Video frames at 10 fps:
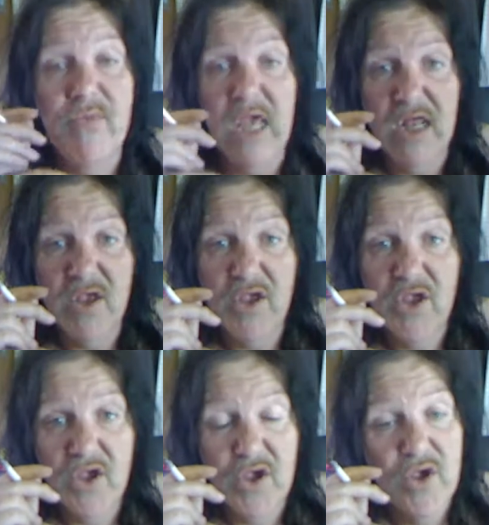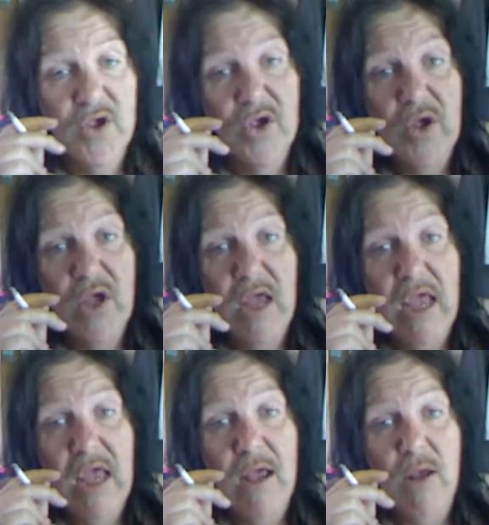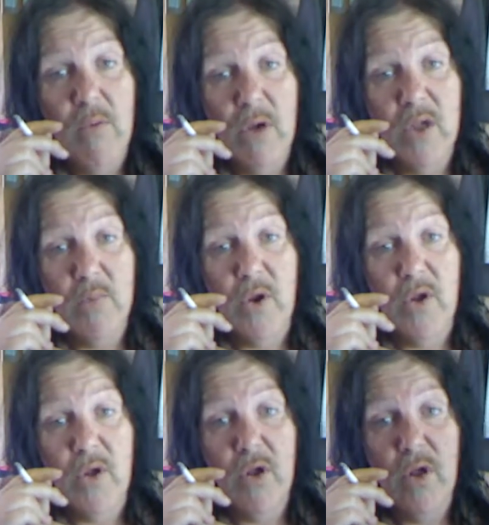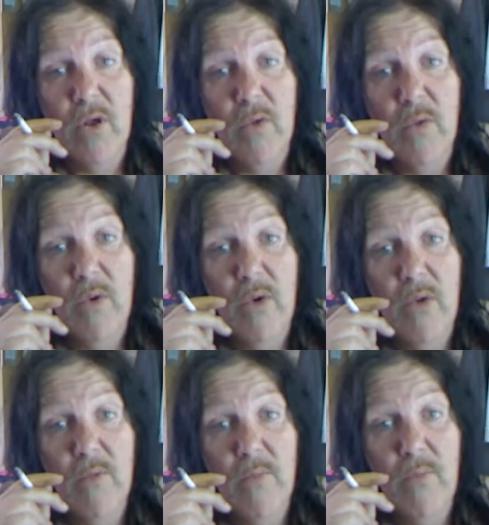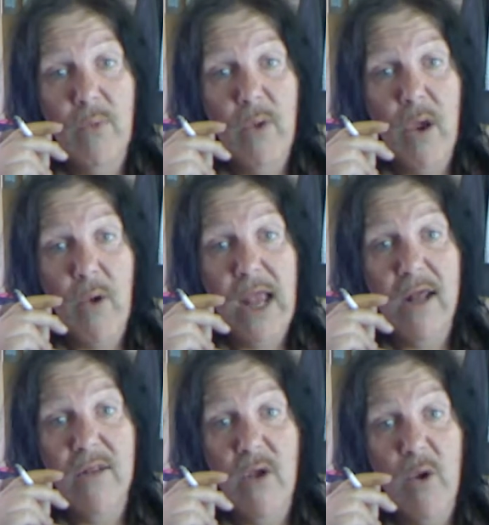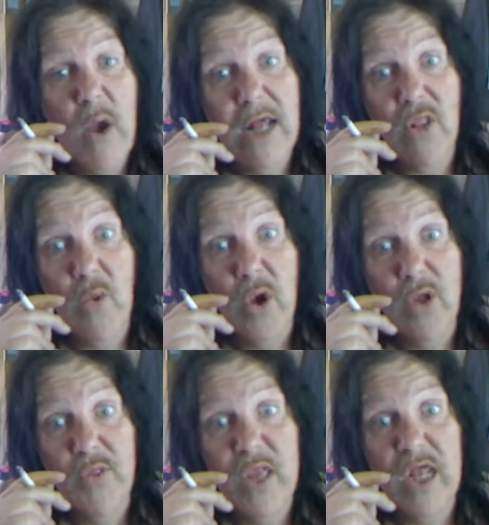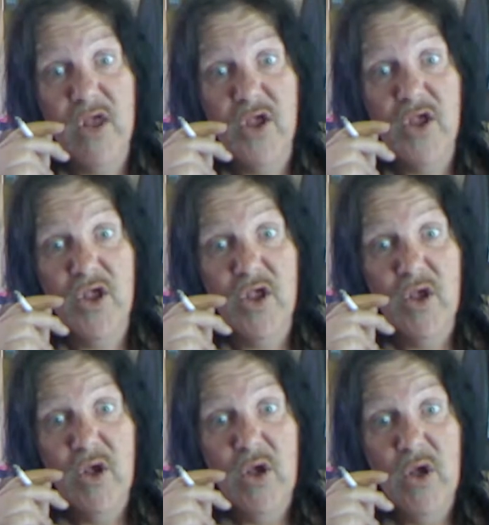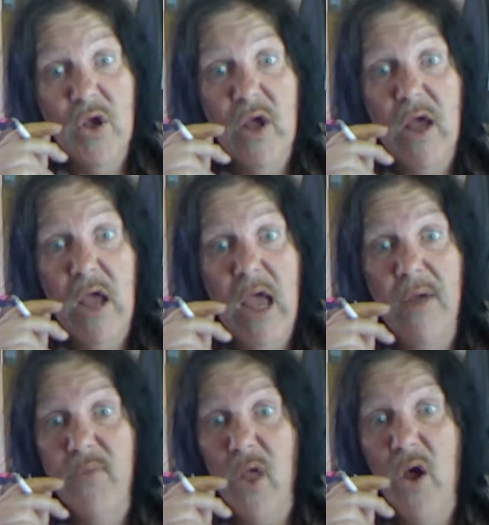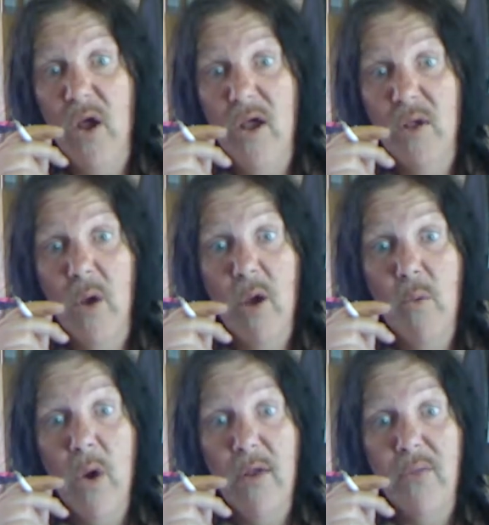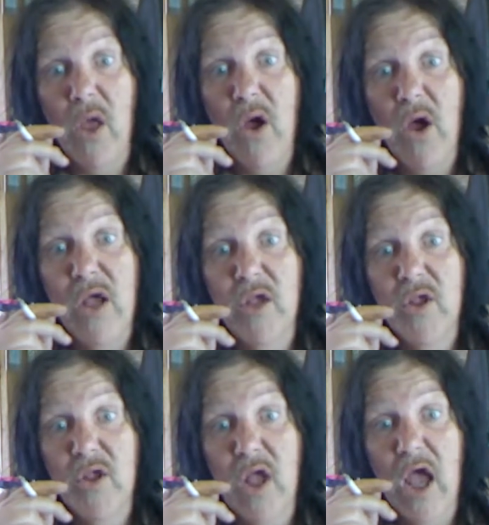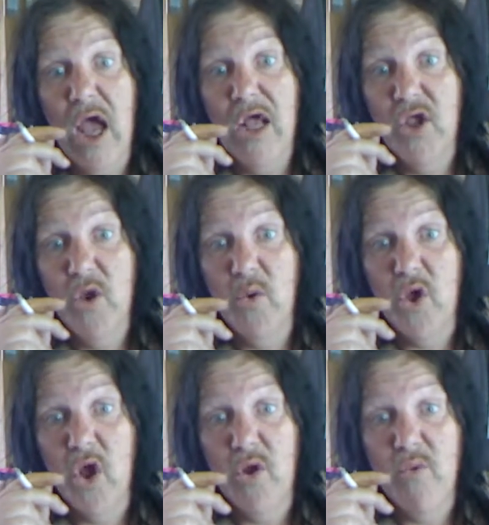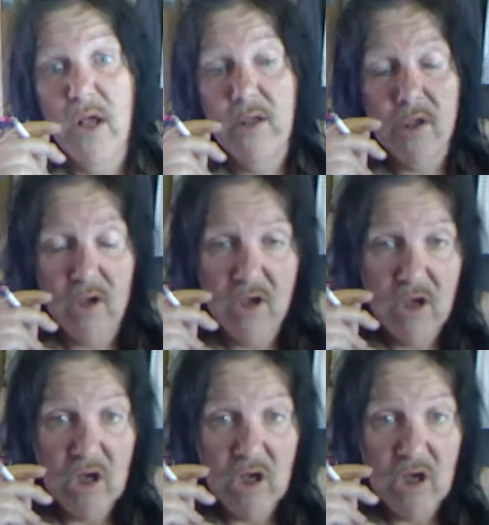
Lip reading: dentists, once upon around the world, dentists have one of the highest suicide rates.